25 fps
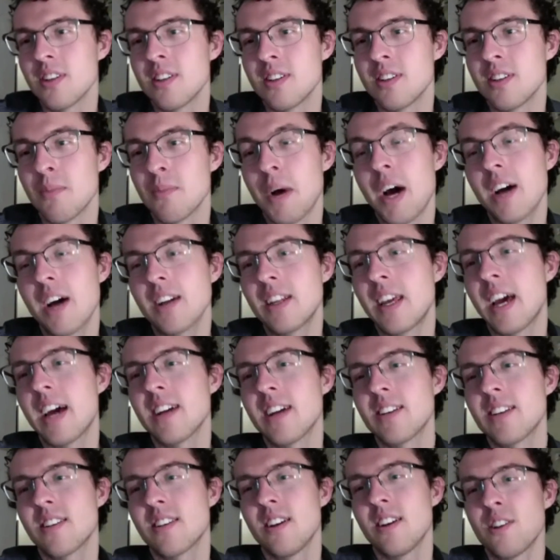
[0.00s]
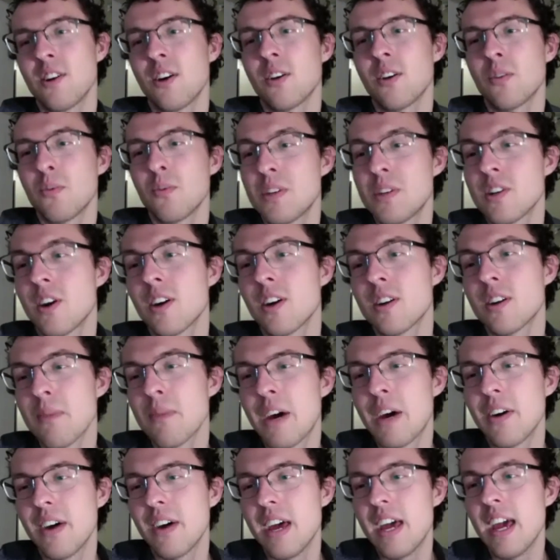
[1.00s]
It's a podcast, and we talked
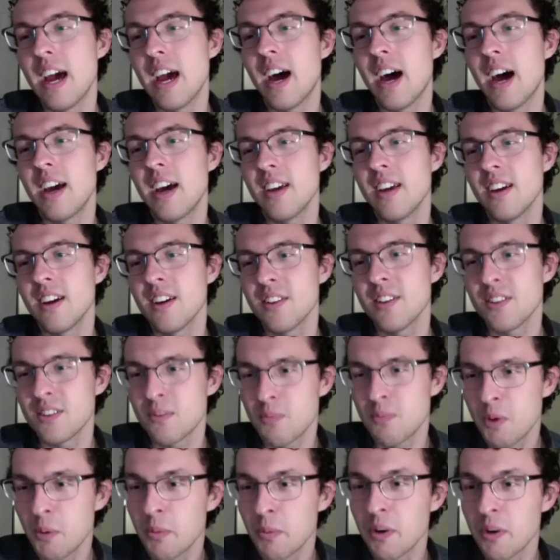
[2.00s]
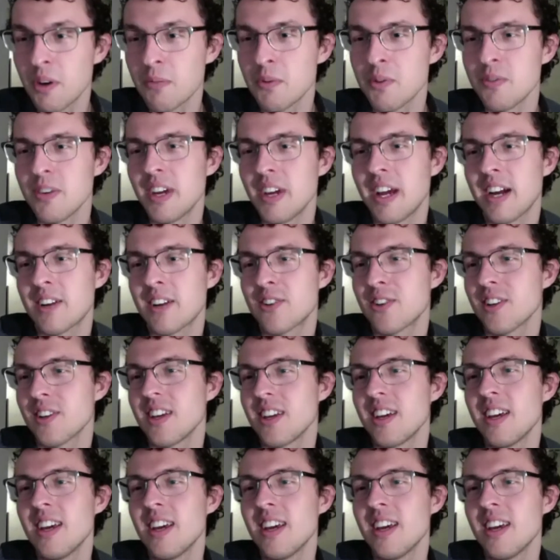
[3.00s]
about AI, the Spielberg movie actually.